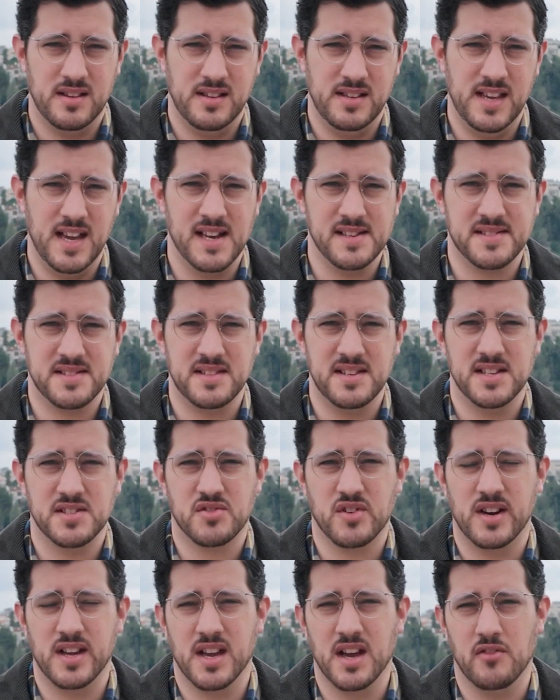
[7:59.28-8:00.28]
yes, the
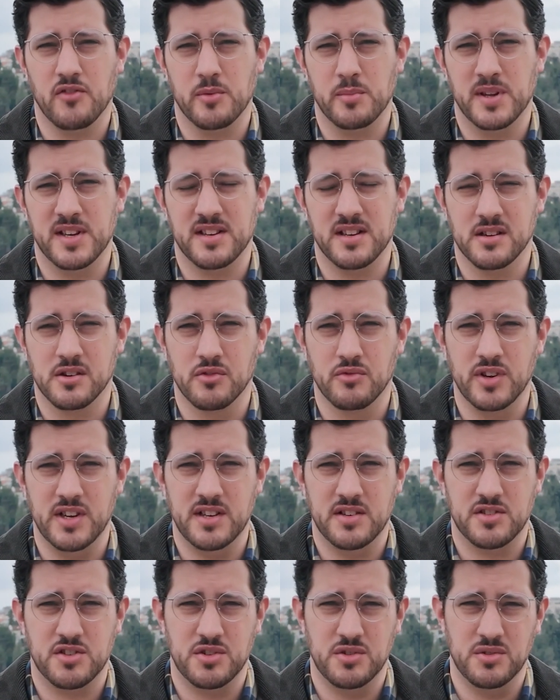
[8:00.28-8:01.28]
Israeli government
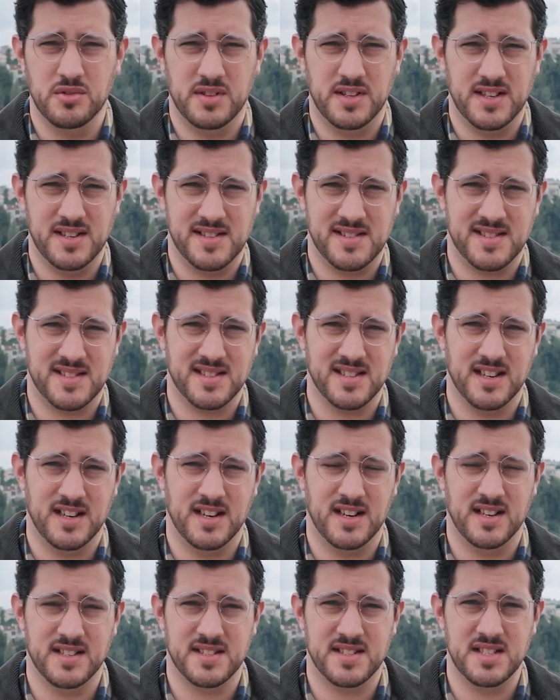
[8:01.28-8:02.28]
agreed to this
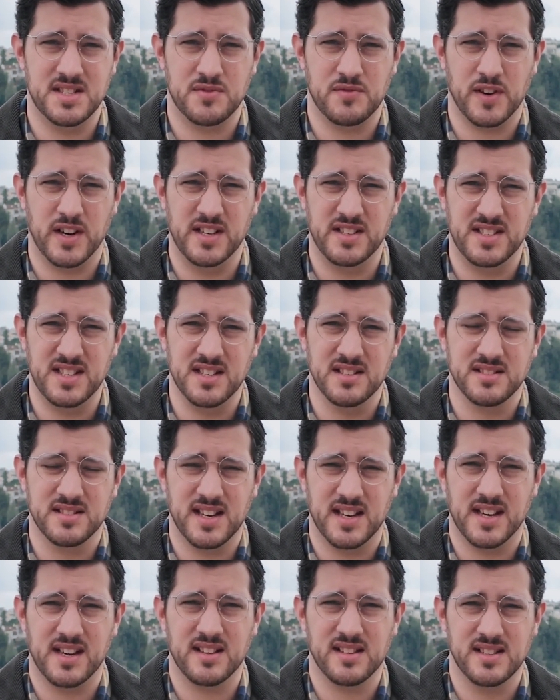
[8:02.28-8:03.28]
ceasefire deal that